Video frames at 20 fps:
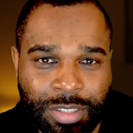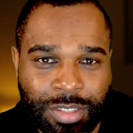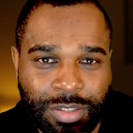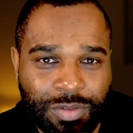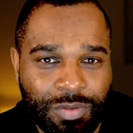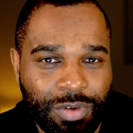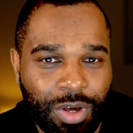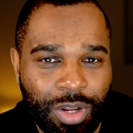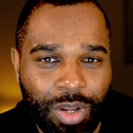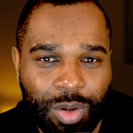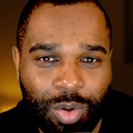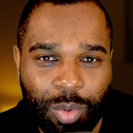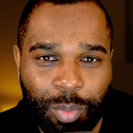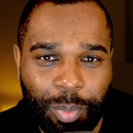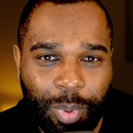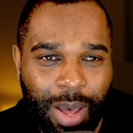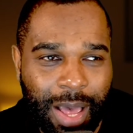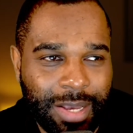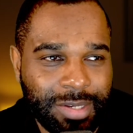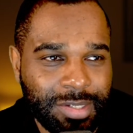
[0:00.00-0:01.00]
You've got to look
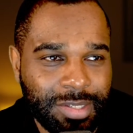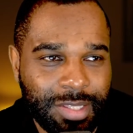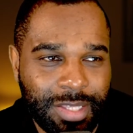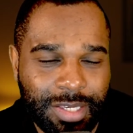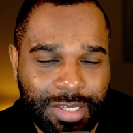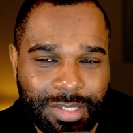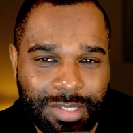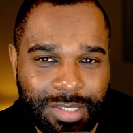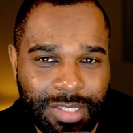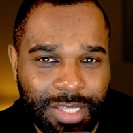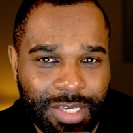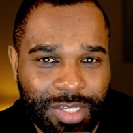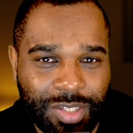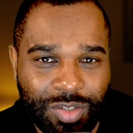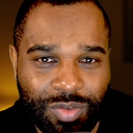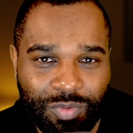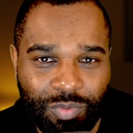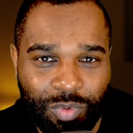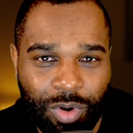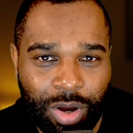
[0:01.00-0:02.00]
past these
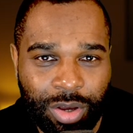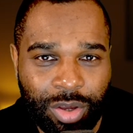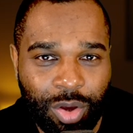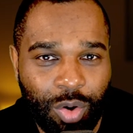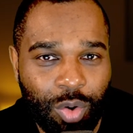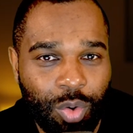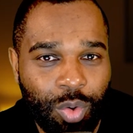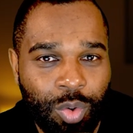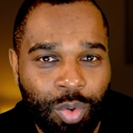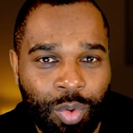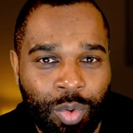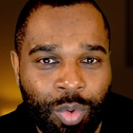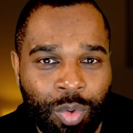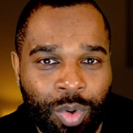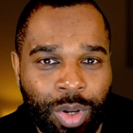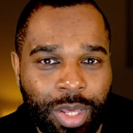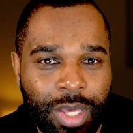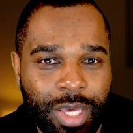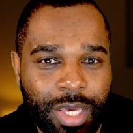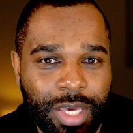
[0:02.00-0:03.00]
things, right?
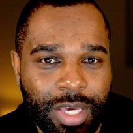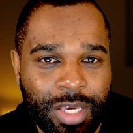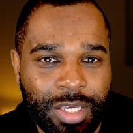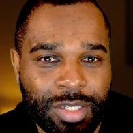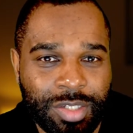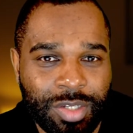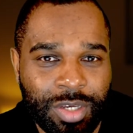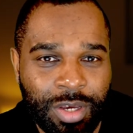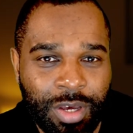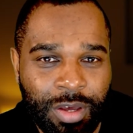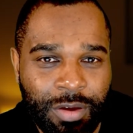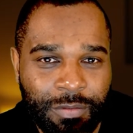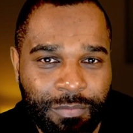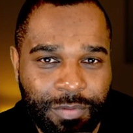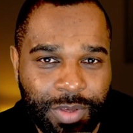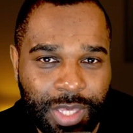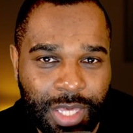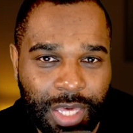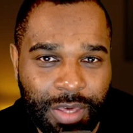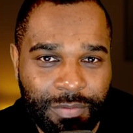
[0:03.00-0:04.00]
All is
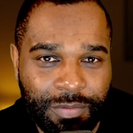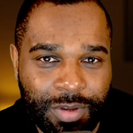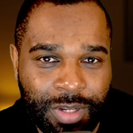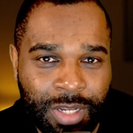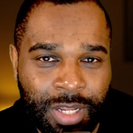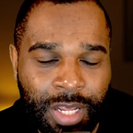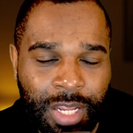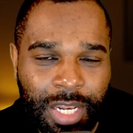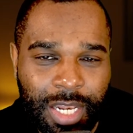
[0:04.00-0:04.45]
forgiven.